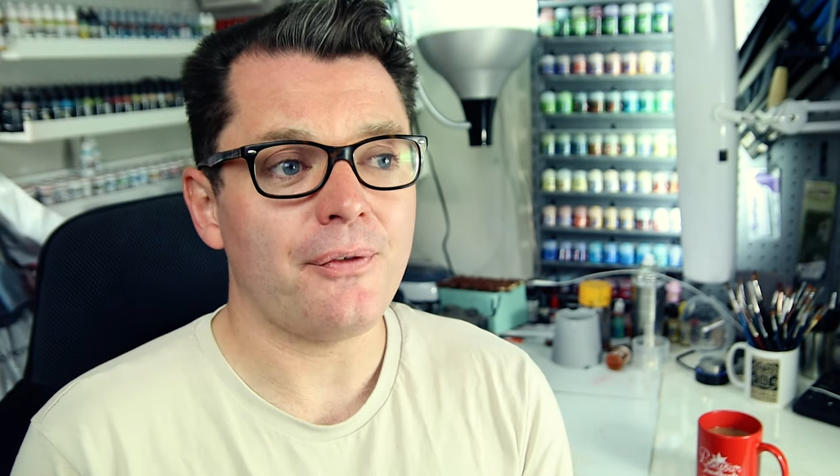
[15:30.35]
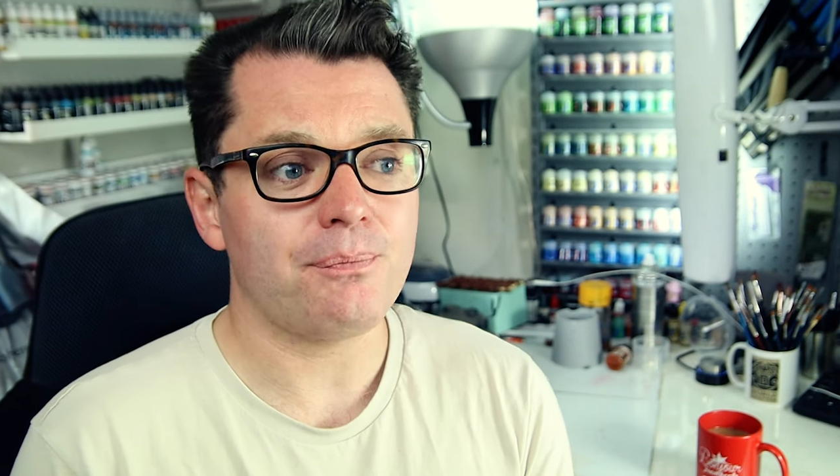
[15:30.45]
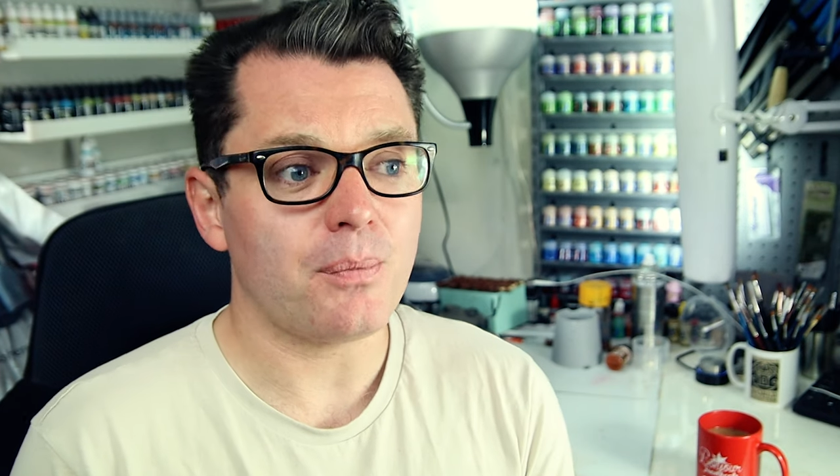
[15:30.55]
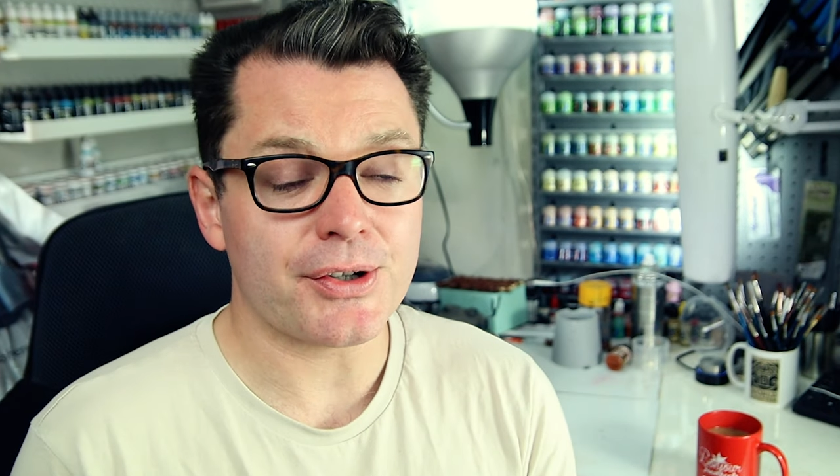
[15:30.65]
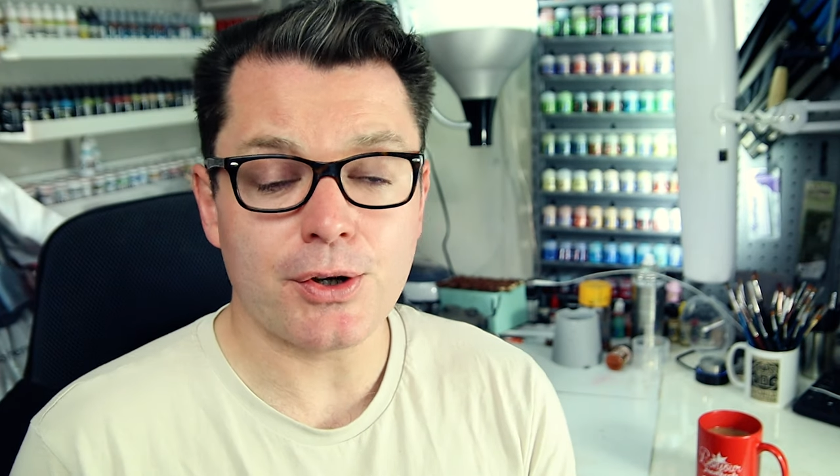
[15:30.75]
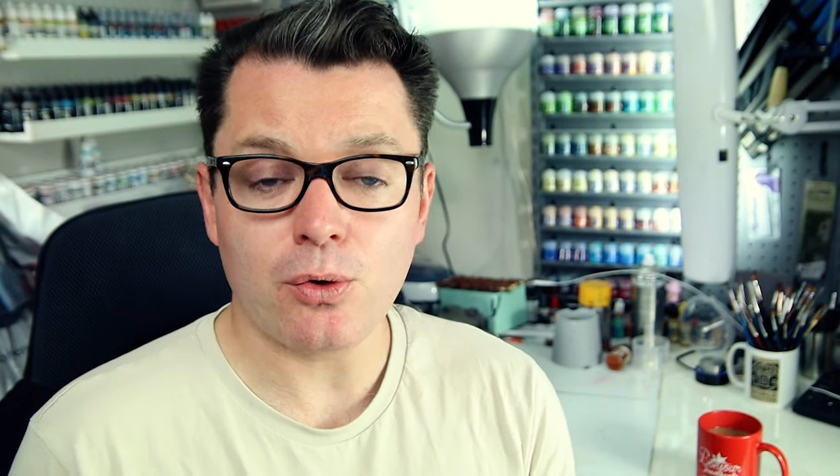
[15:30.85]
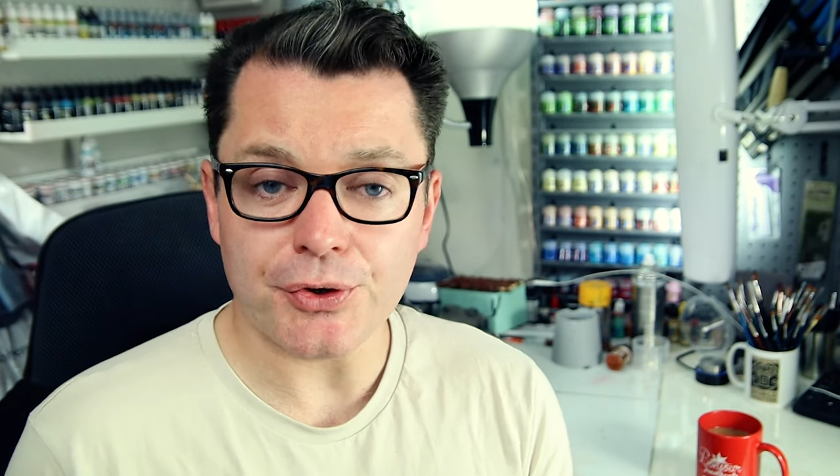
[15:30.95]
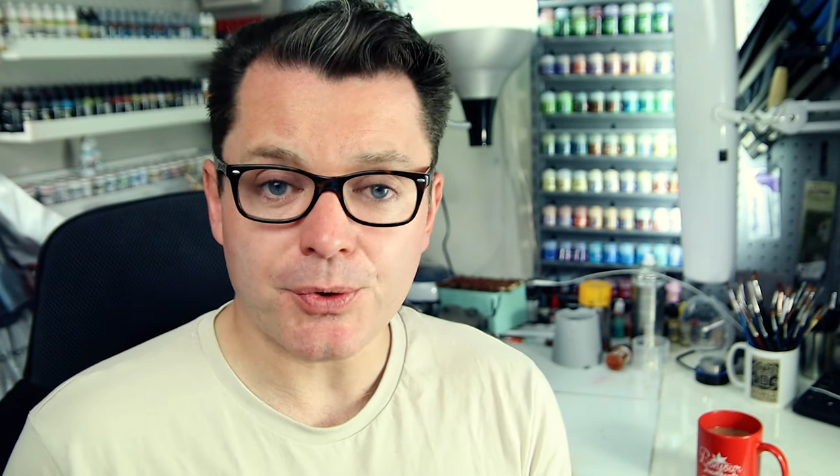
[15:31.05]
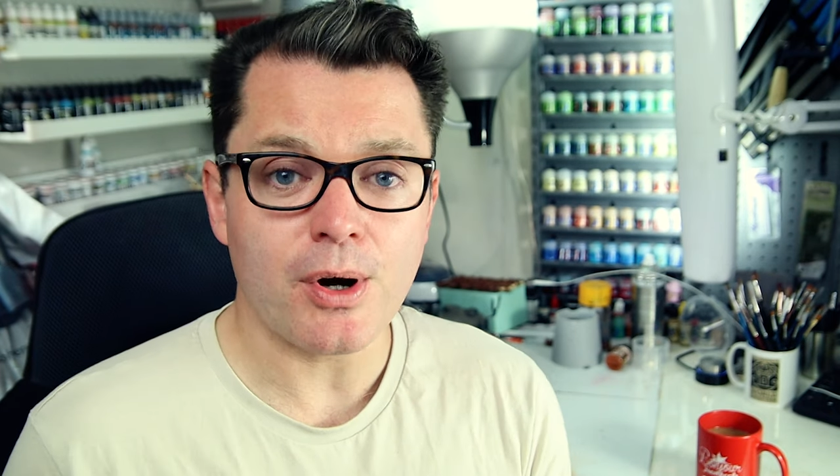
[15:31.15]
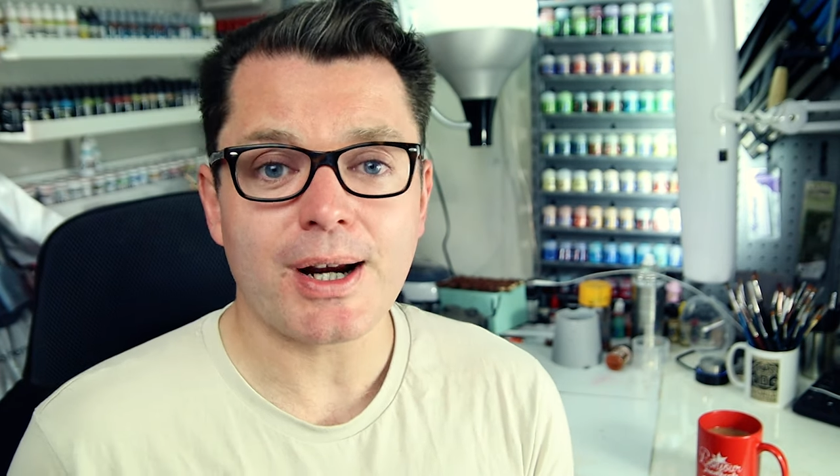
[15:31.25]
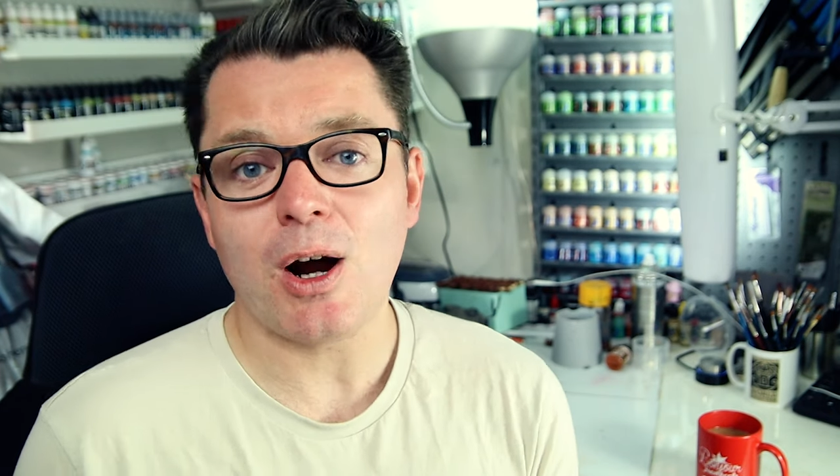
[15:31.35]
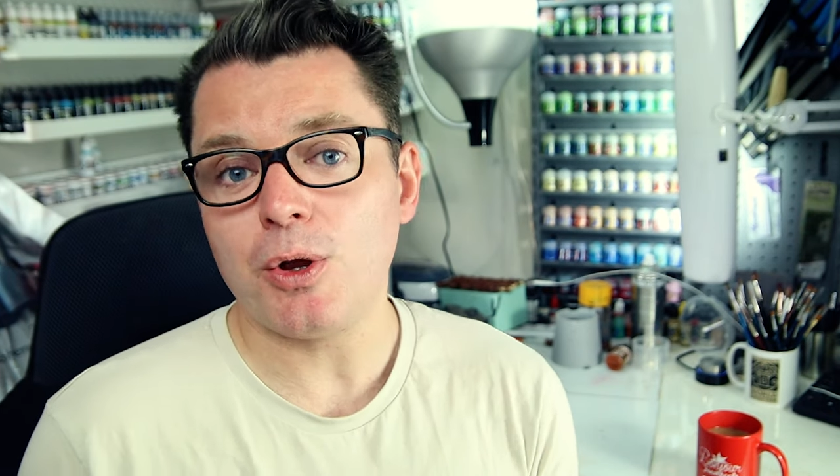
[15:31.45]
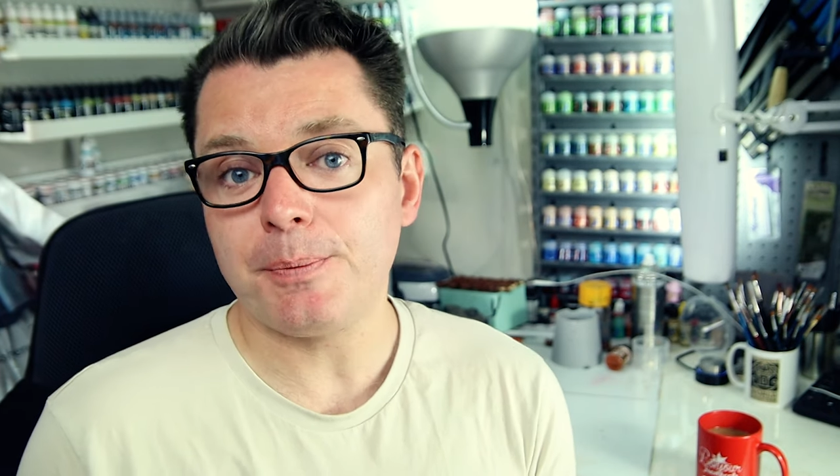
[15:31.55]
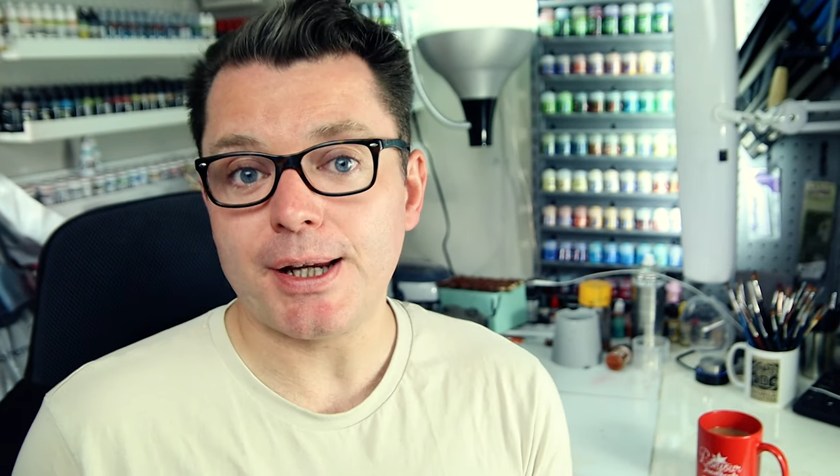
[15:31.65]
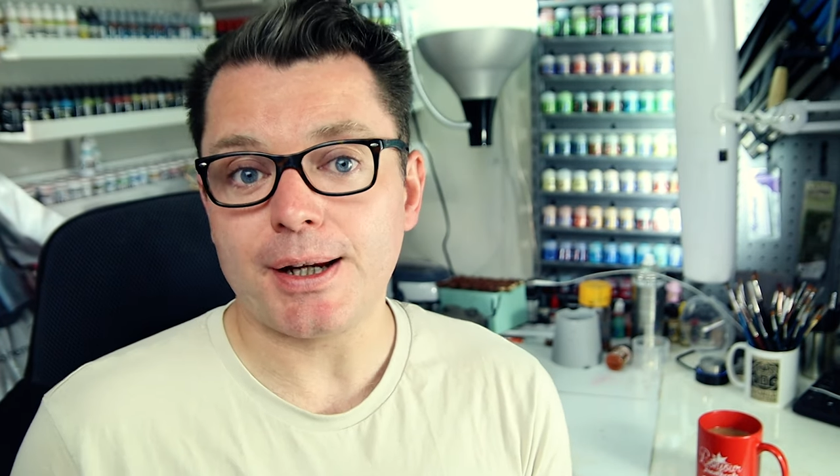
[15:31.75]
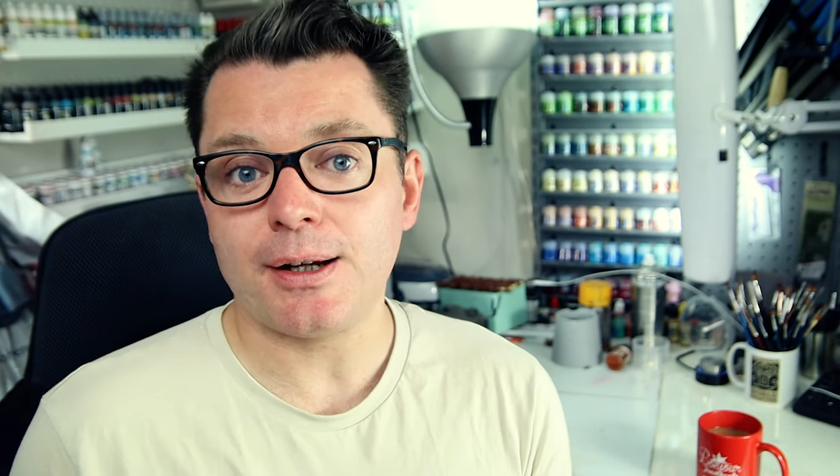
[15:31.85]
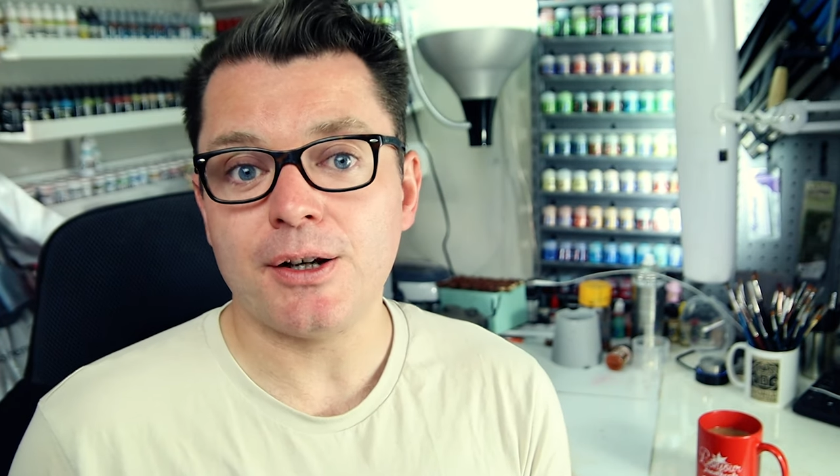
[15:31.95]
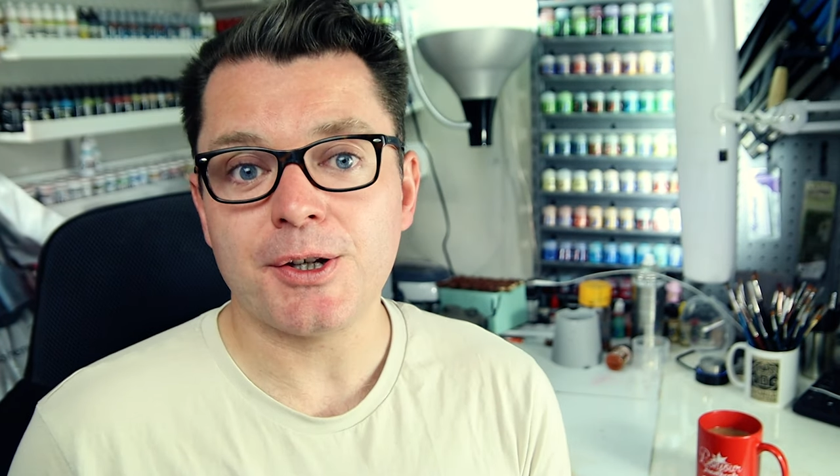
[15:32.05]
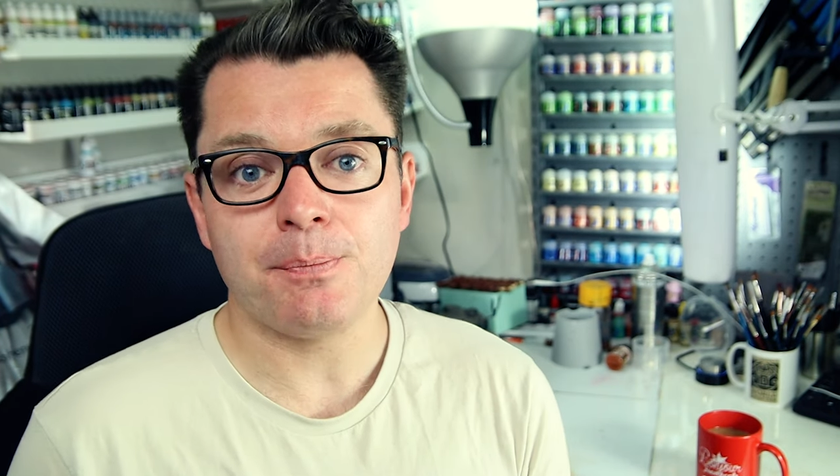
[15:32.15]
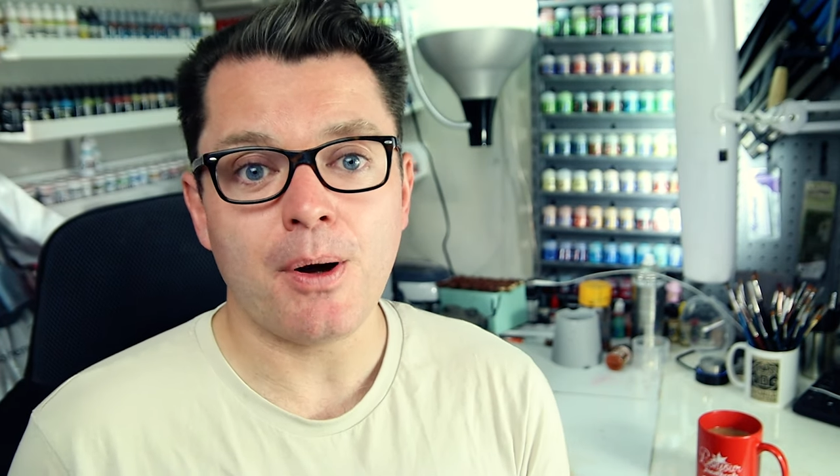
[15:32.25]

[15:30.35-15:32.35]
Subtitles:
I've still got to work out all the particulars,